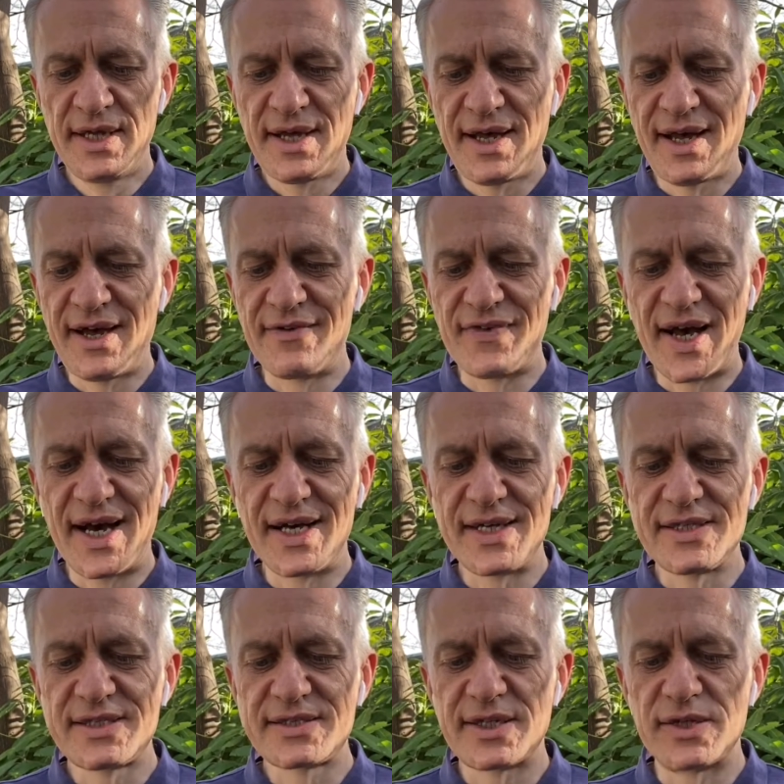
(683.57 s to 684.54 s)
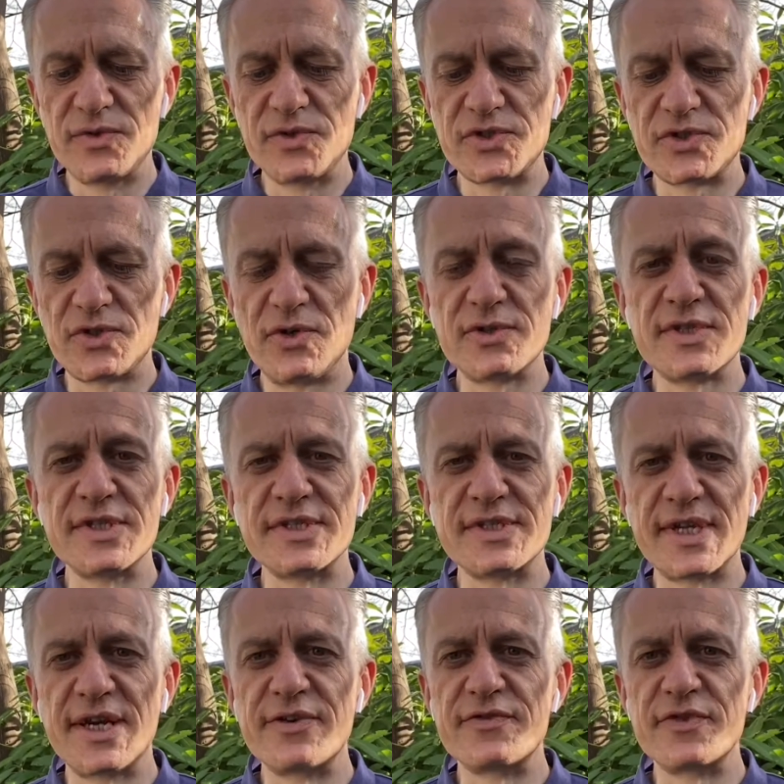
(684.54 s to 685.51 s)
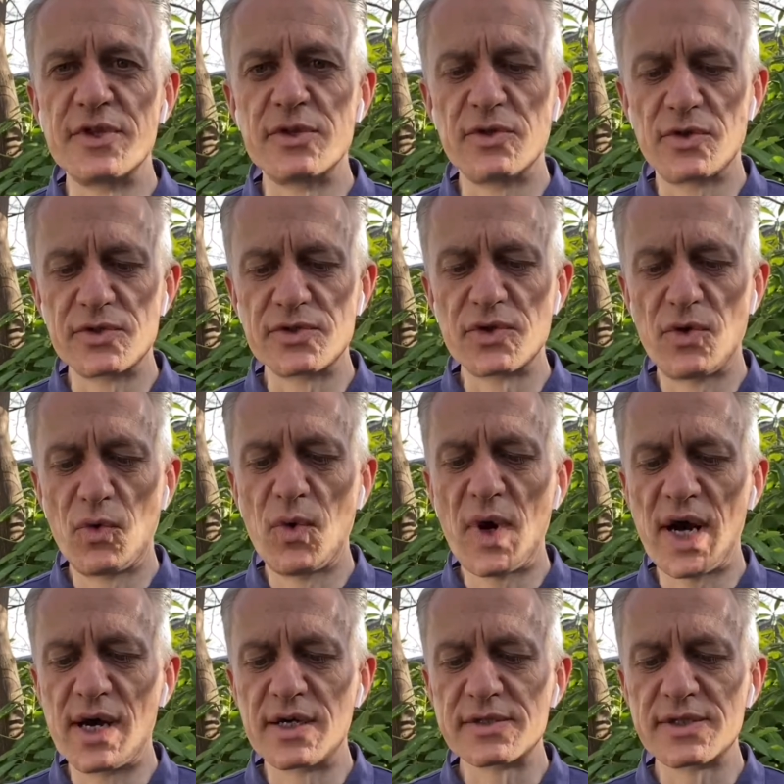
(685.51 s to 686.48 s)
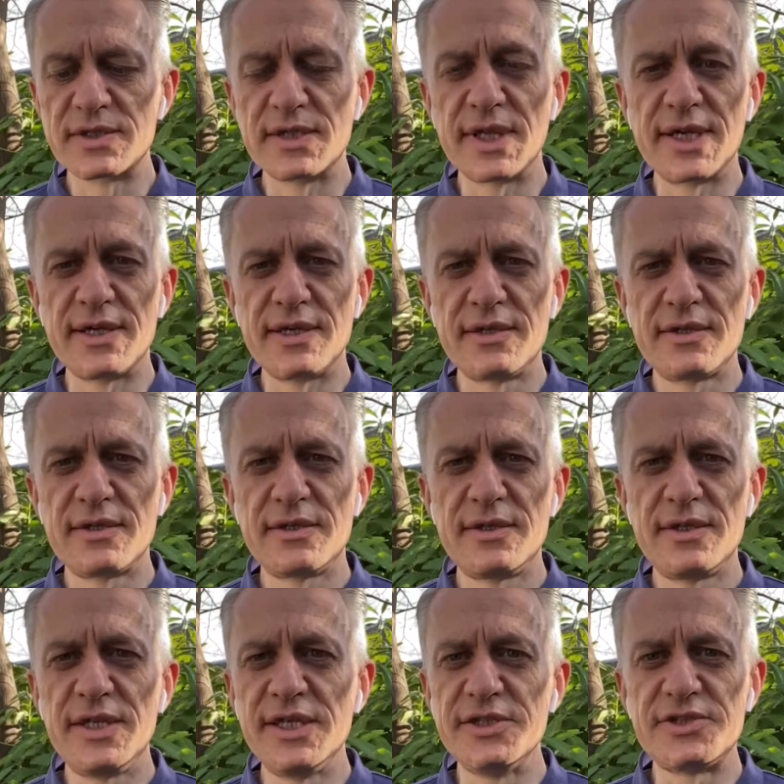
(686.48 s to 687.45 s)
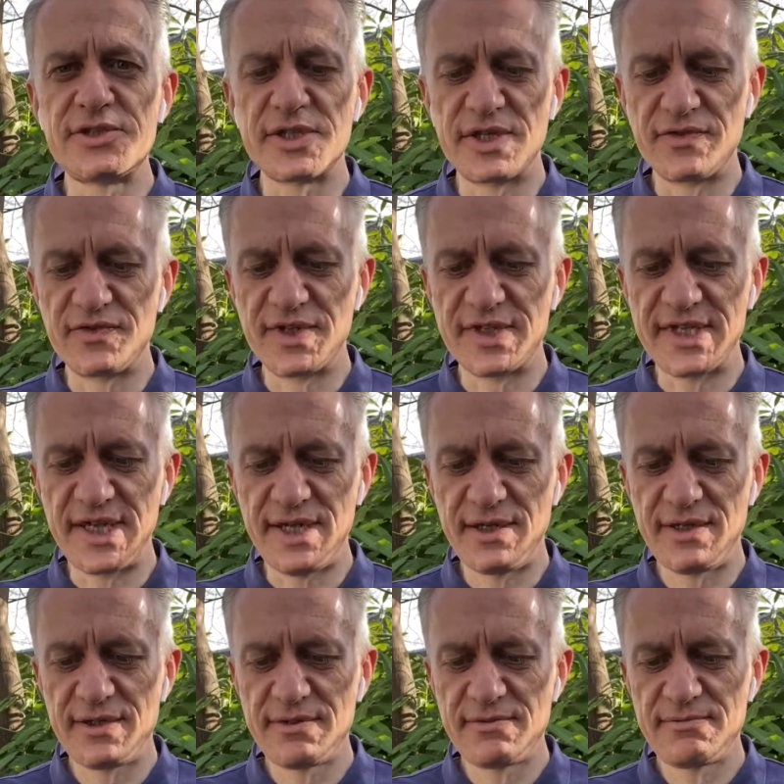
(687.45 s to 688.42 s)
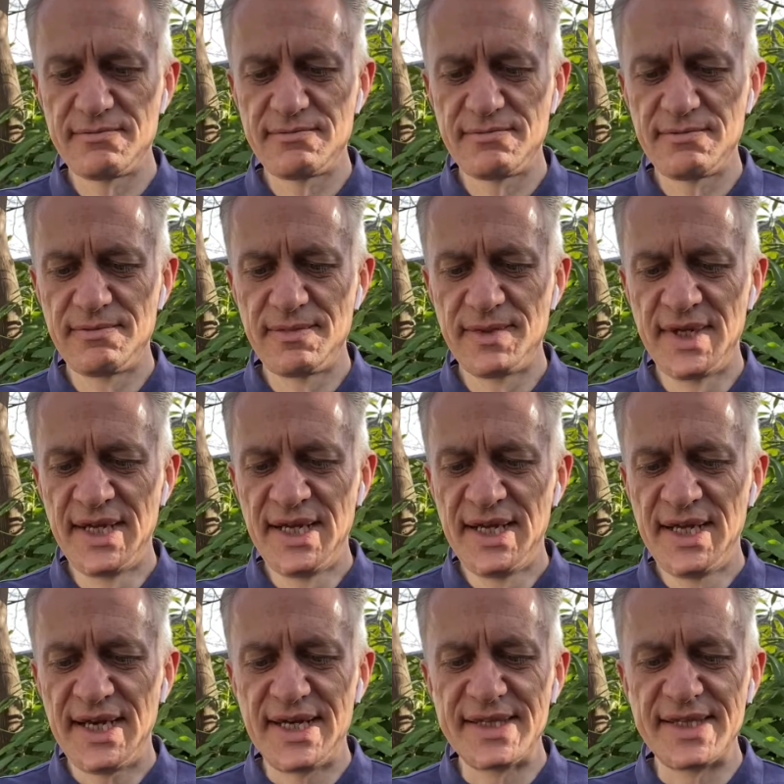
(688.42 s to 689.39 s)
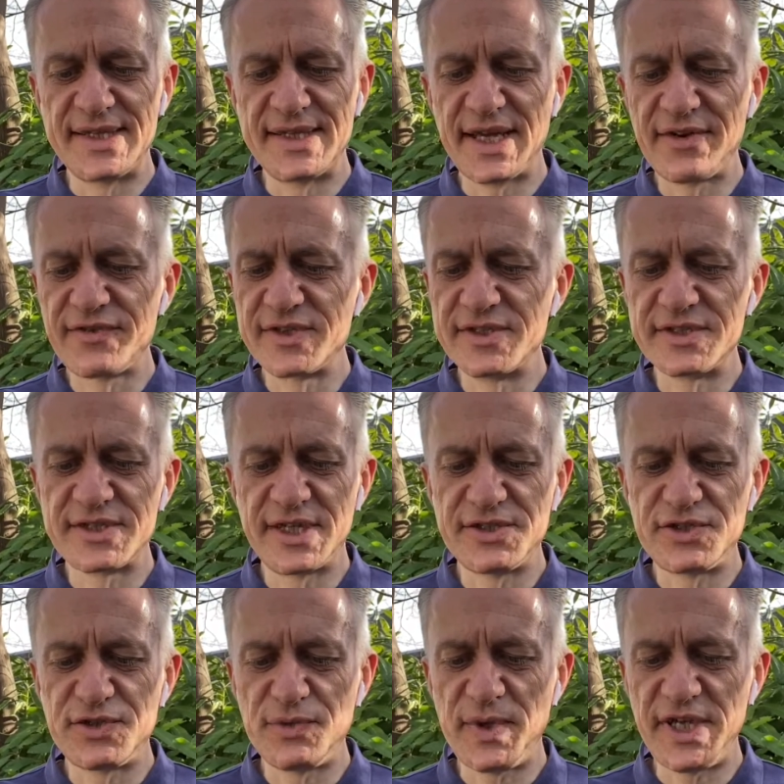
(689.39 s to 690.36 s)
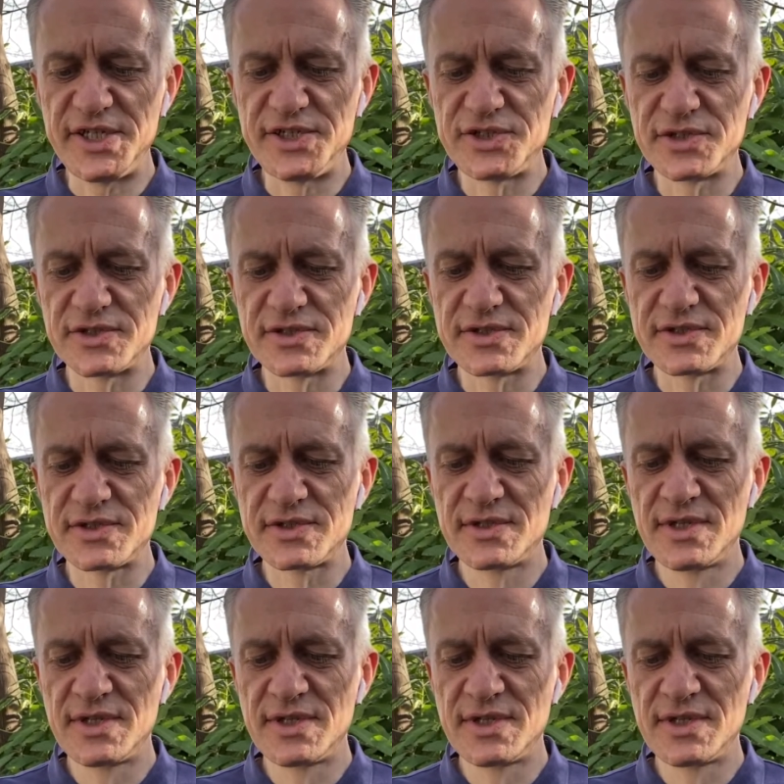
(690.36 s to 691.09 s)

have I still sought to serve the Lord wholeheartedly each and every day in the different situations